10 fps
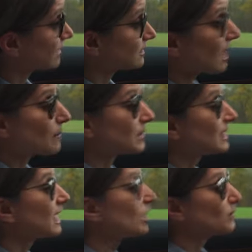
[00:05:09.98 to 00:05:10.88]
on top in
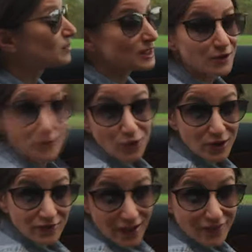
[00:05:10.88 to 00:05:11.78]
here would be the
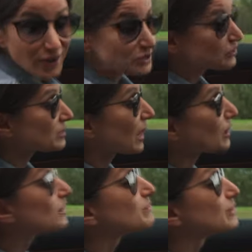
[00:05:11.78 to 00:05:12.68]
$4,500
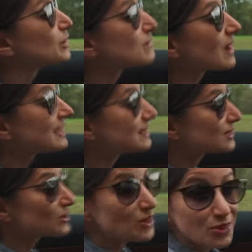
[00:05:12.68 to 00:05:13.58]
Burmester